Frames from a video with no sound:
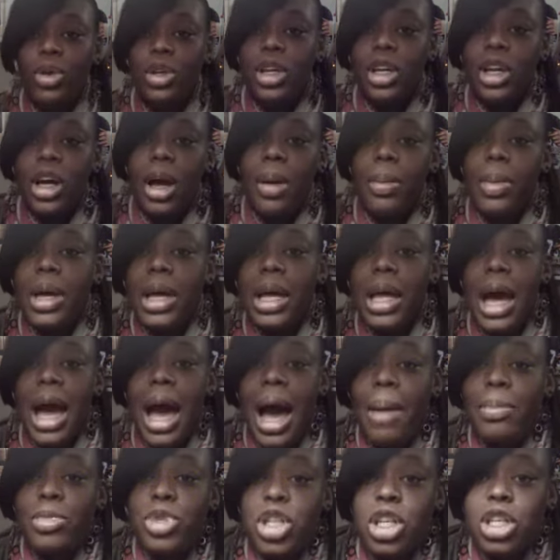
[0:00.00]
You know what I mean?
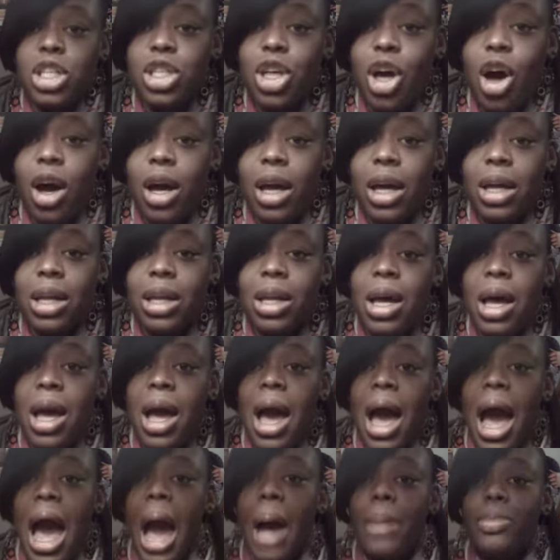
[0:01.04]
I'm just talking.
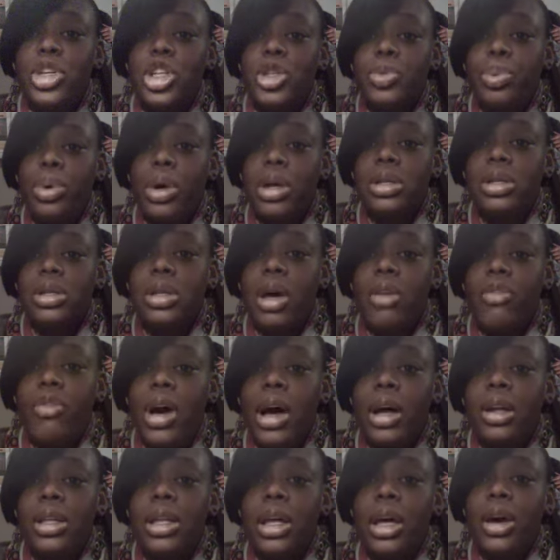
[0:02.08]
I'm just putting stuff
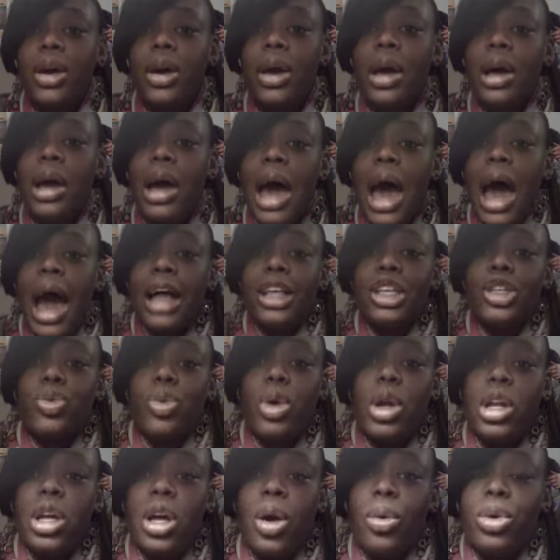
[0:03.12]
out there. I just
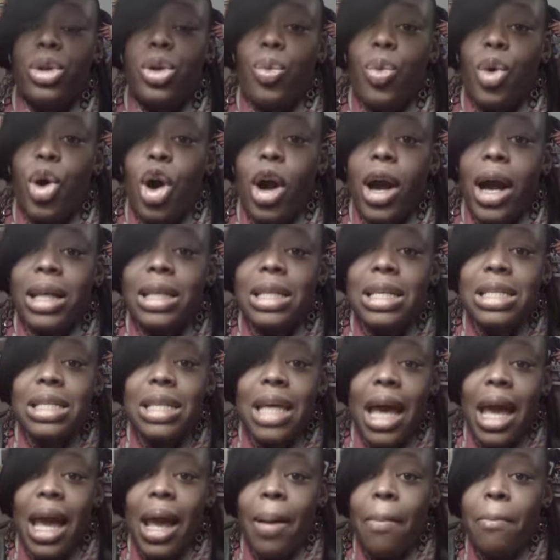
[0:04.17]
want to hear what the world got to
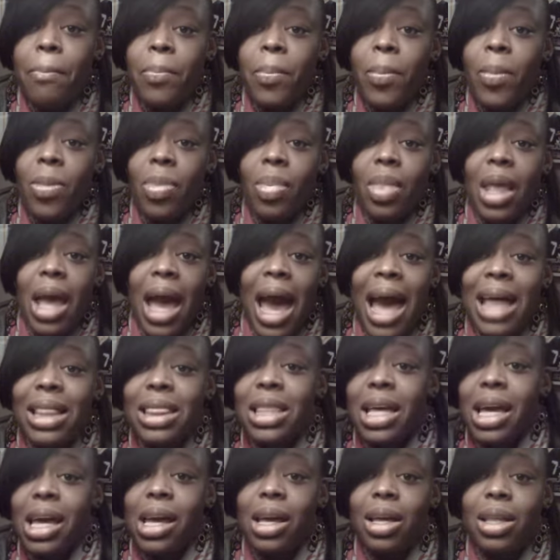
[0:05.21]
say. I
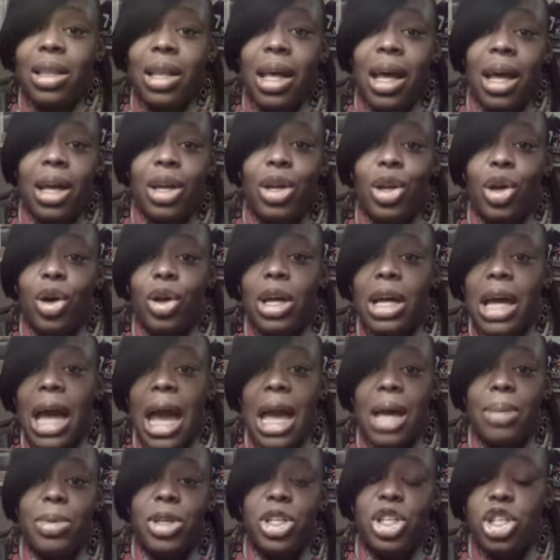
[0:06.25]
think that, the
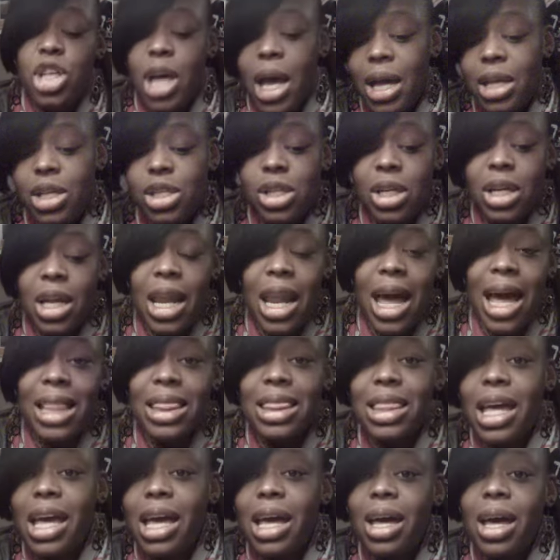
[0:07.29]
game is changing. And I
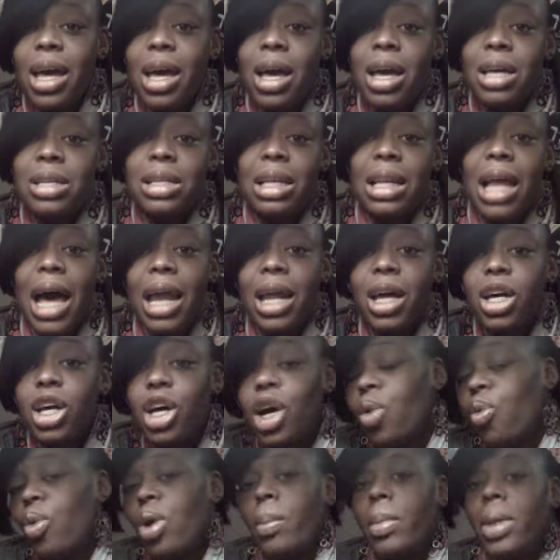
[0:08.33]
think it's a lot of
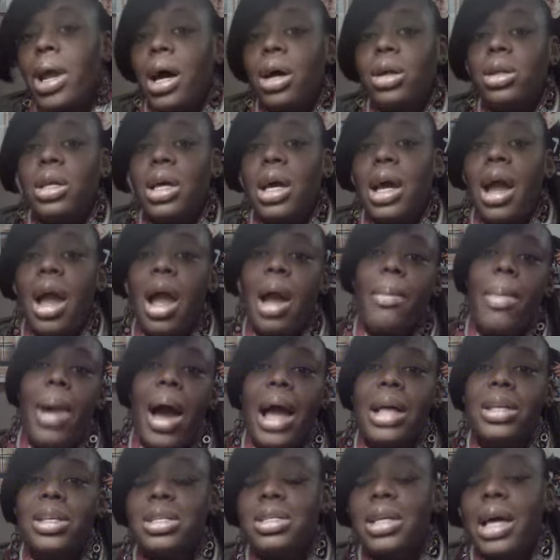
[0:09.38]
good women out there.
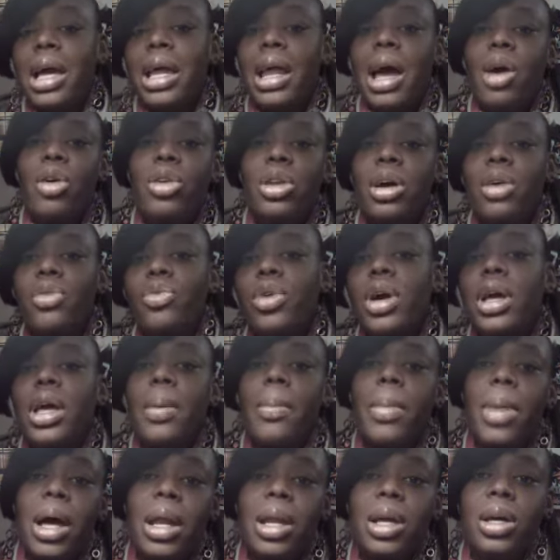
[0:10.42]
Everybody just ain't out there for
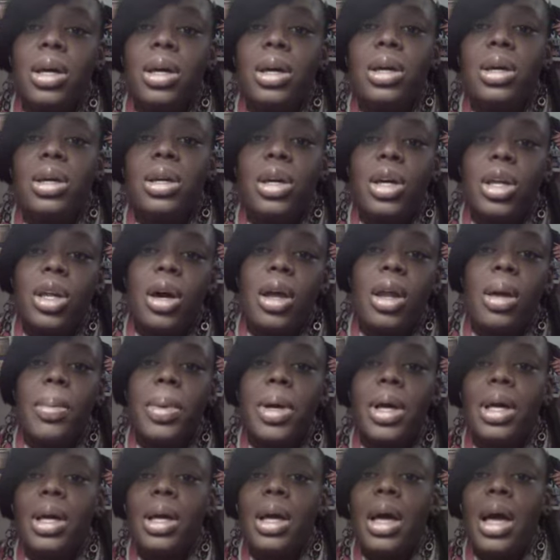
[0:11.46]
your money. You know what I
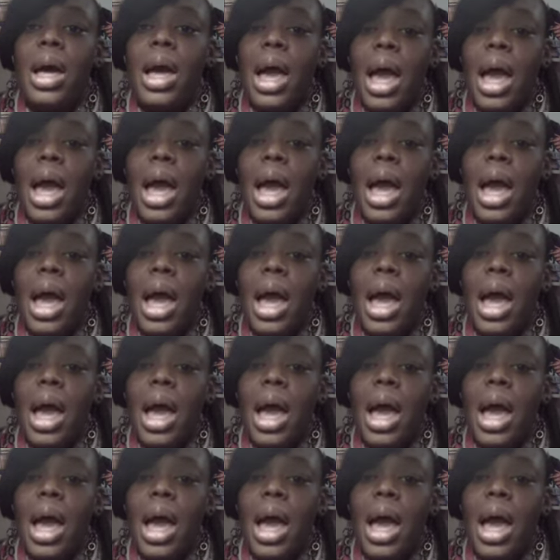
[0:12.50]
mean?